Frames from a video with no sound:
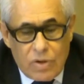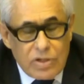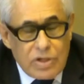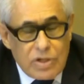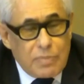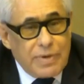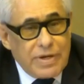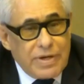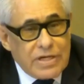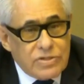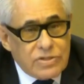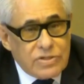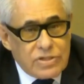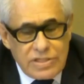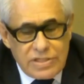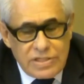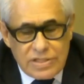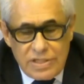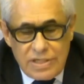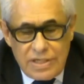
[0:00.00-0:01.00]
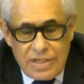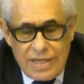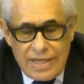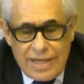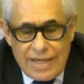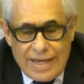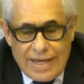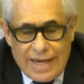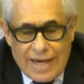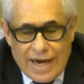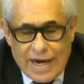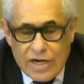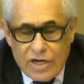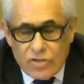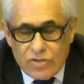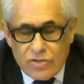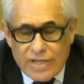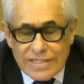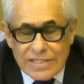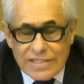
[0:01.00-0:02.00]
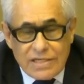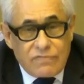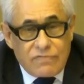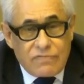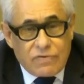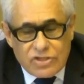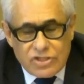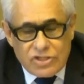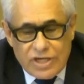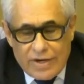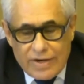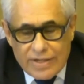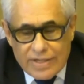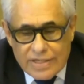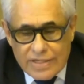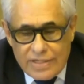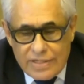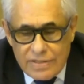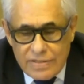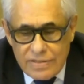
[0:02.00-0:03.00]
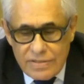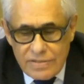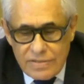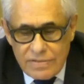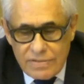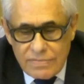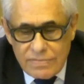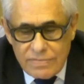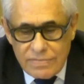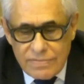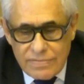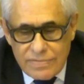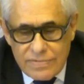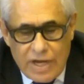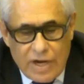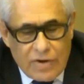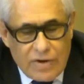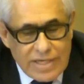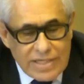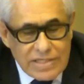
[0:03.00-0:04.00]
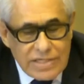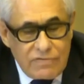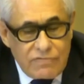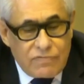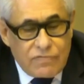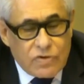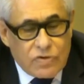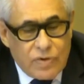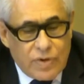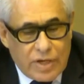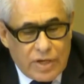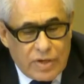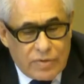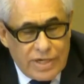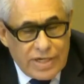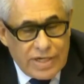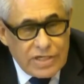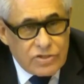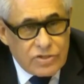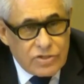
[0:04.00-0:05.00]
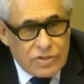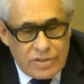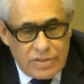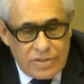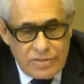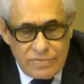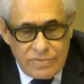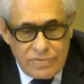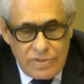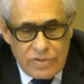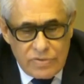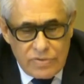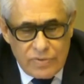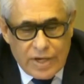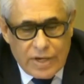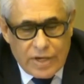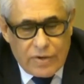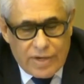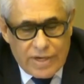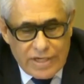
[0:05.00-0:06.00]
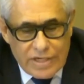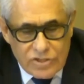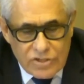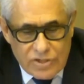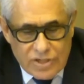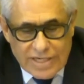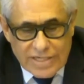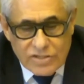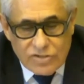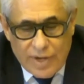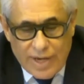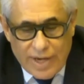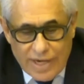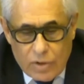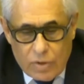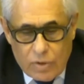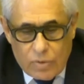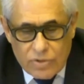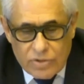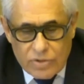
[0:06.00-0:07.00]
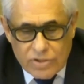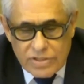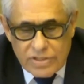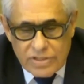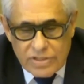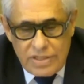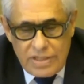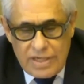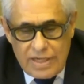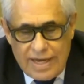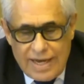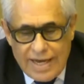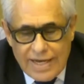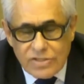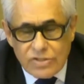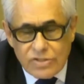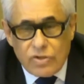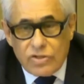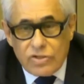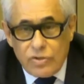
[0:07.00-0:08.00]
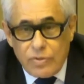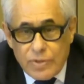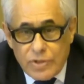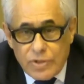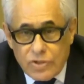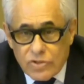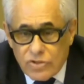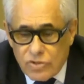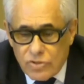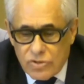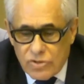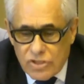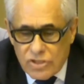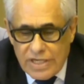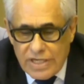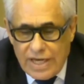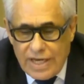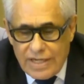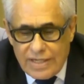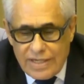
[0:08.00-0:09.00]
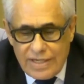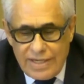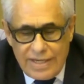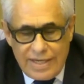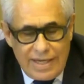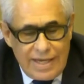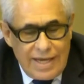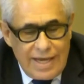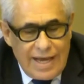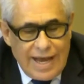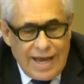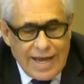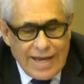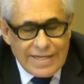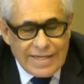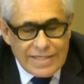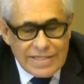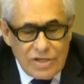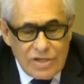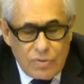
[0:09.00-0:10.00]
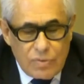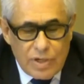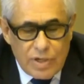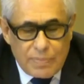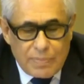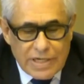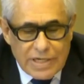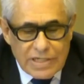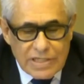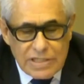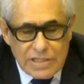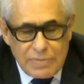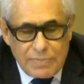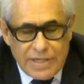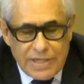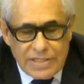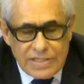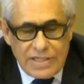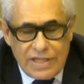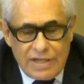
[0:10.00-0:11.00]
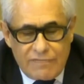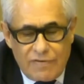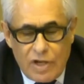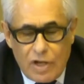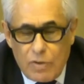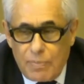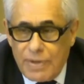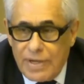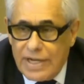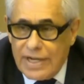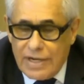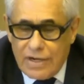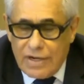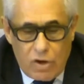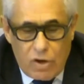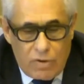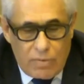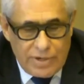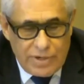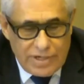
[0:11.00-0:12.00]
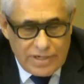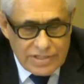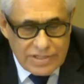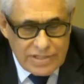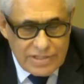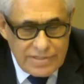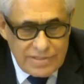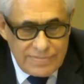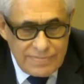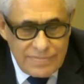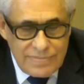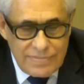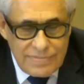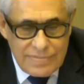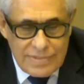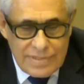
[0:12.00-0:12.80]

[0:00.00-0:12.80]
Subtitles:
Older persons are not asking for charity. They are asking for recognition. Recognition as right holders, as contributors to society, and as equal participants in development and governance.